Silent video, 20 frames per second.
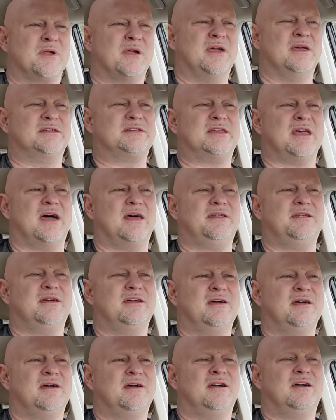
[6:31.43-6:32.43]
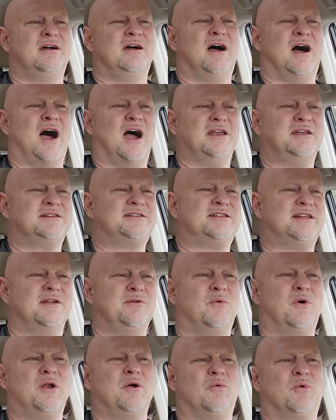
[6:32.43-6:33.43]
He said, I just
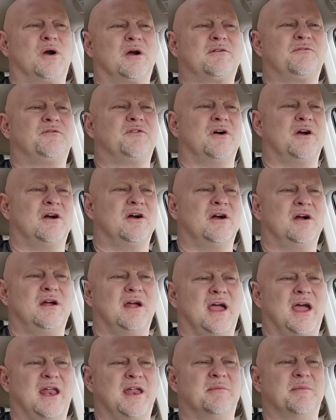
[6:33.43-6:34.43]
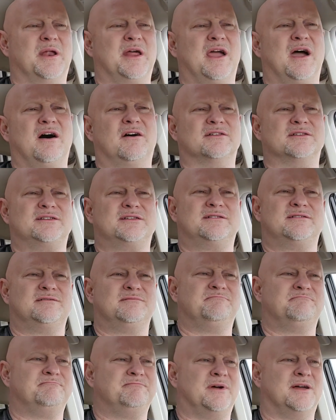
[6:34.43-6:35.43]
didn't want to work for anybody else.
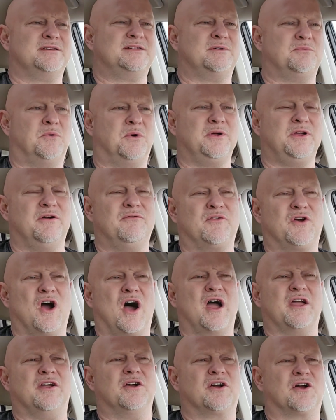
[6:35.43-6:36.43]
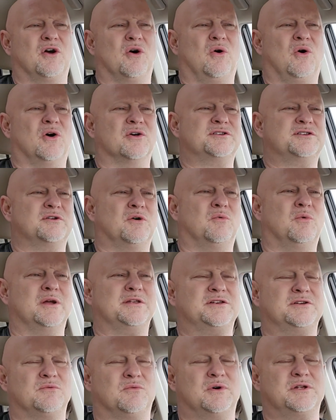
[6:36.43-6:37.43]
I said, well, you've got your goal. So
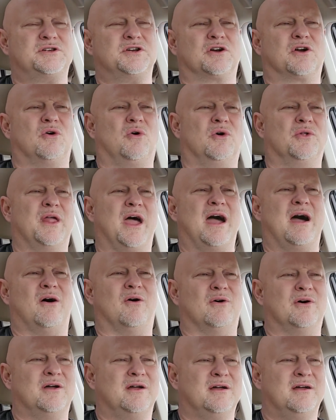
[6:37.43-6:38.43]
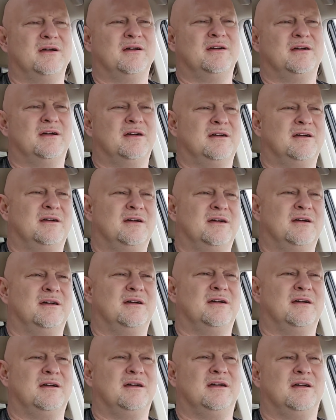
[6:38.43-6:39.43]
what's your goal now?
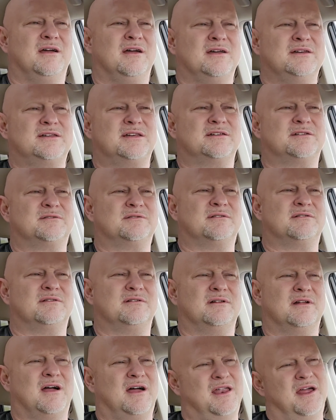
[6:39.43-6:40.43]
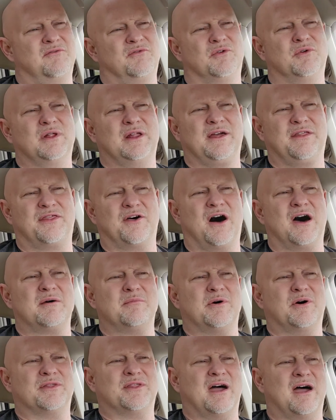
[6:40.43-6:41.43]
He says, I never really thought
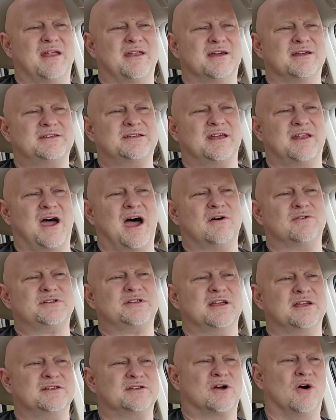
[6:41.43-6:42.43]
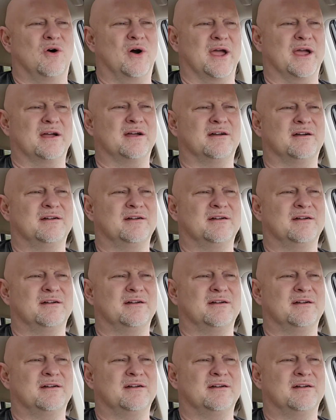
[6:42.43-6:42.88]
about that. And I said, how's things going?